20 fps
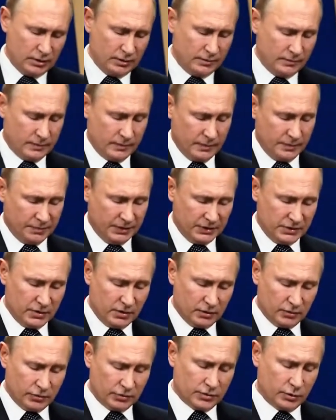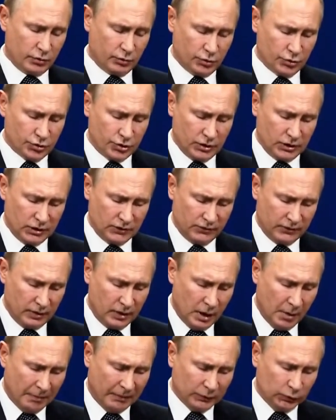affairs, just business as usual.
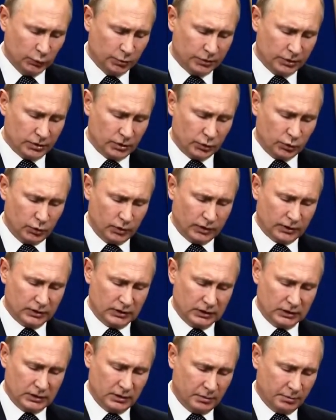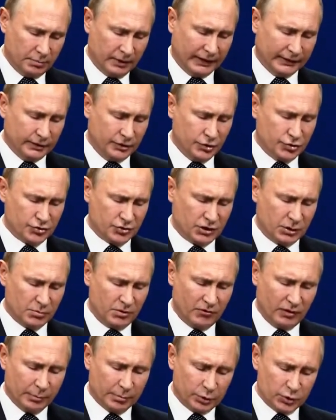And in this regard, we
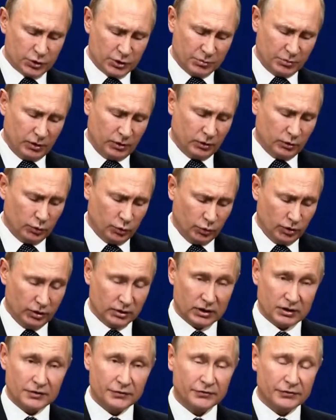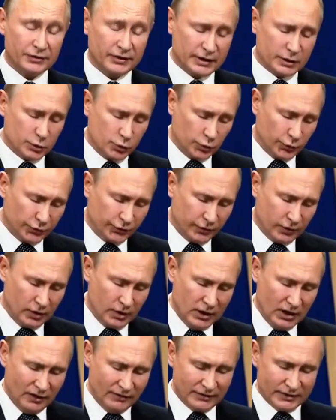mentioned this proposal to the president.